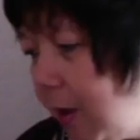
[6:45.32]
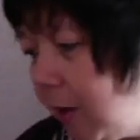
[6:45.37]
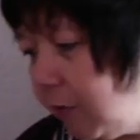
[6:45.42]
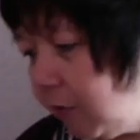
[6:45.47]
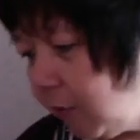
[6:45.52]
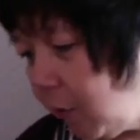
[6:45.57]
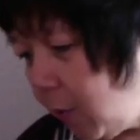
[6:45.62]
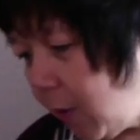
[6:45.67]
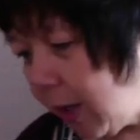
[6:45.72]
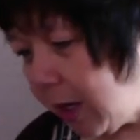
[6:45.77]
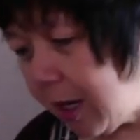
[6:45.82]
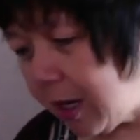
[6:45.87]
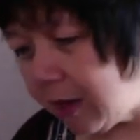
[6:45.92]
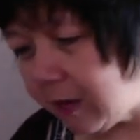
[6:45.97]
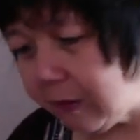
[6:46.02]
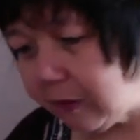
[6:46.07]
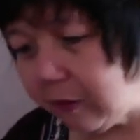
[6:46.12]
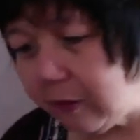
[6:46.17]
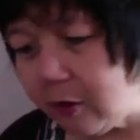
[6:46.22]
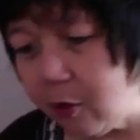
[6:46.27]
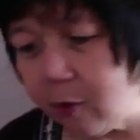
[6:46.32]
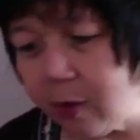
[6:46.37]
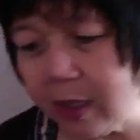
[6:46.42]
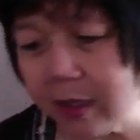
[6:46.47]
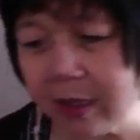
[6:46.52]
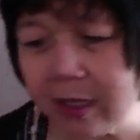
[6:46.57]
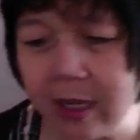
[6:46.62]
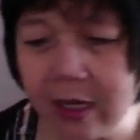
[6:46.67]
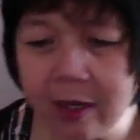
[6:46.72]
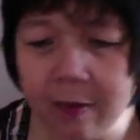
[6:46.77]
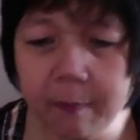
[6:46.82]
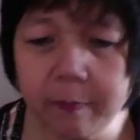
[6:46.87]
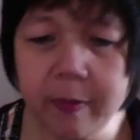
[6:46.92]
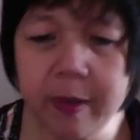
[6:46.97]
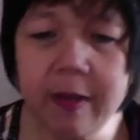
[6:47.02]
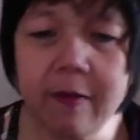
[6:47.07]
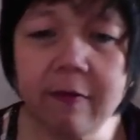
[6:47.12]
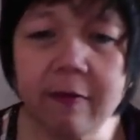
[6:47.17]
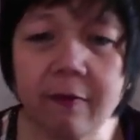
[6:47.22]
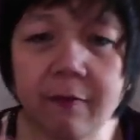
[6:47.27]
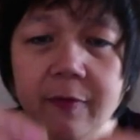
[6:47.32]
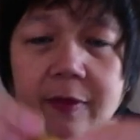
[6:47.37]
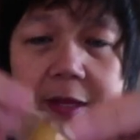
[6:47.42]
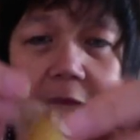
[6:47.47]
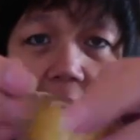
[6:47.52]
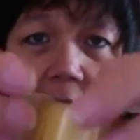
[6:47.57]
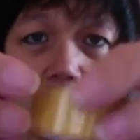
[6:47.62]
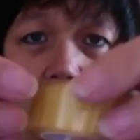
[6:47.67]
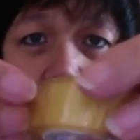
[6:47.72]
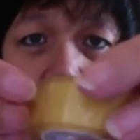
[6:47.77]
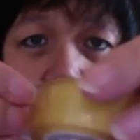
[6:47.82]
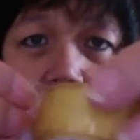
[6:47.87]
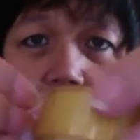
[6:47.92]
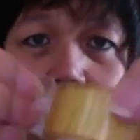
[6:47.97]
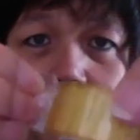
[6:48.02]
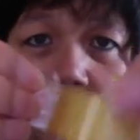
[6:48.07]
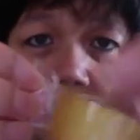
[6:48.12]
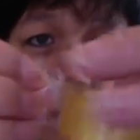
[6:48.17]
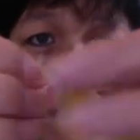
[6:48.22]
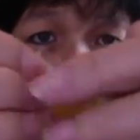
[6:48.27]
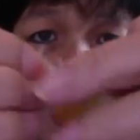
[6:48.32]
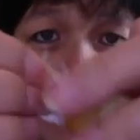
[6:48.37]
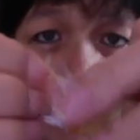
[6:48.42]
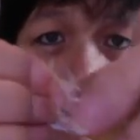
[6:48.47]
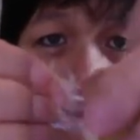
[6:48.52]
so what I just do, I take a piece of tape. Okay,